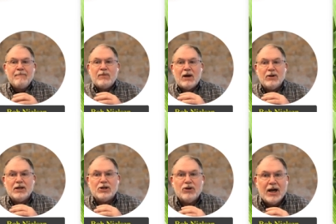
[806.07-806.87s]
Now in
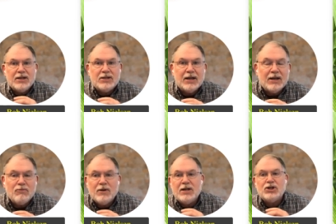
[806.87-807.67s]
the tri-state
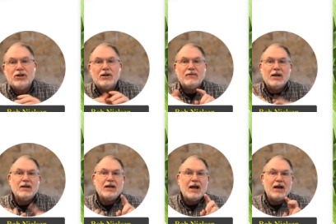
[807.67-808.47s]
region of
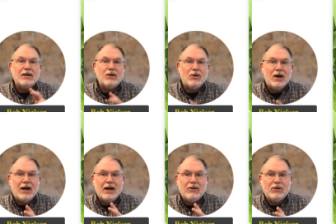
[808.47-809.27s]
Indiana,
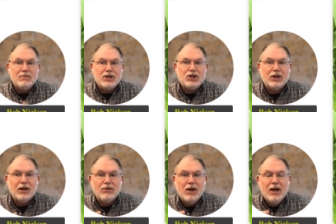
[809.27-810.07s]
Ohio, and
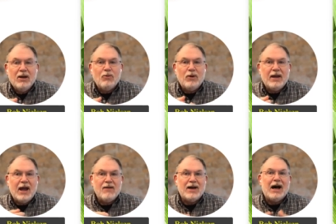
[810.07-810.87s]
Michigan, we
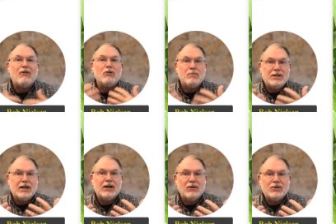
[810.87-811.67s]
have our
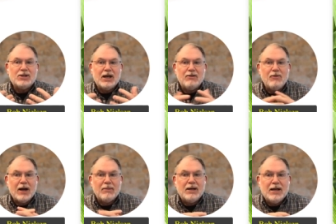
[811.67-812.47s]
particular set of
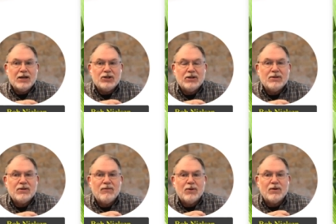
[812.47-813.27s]
recommendations
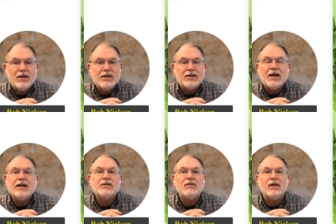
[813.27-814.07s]
for these
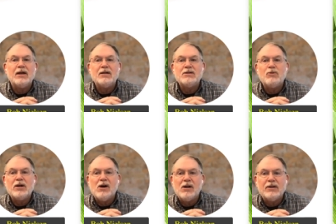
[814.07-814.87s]
kinds of things. We
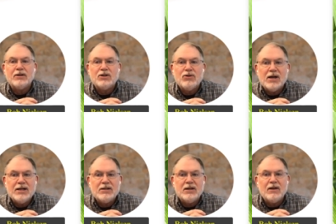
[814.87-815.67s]
call it the
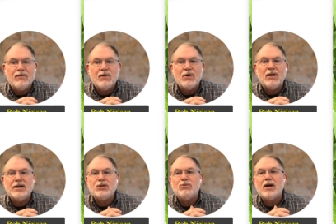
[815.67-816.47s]
tri-state
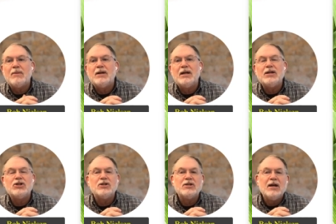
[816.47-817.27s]
fertilizer
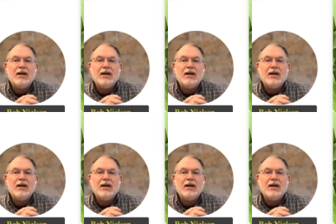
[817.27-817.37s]
recommendations.